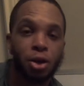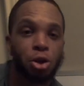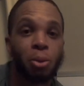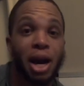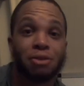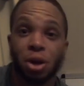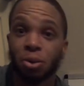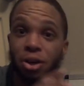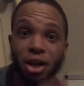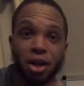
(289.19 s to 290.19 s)
You might have to go
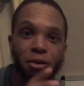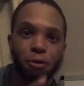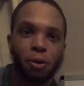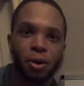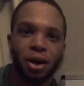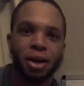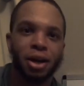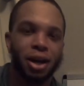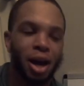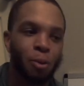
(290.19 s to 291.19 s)
digging for it.
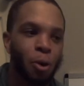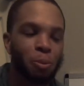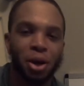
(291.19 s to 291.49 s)
It won't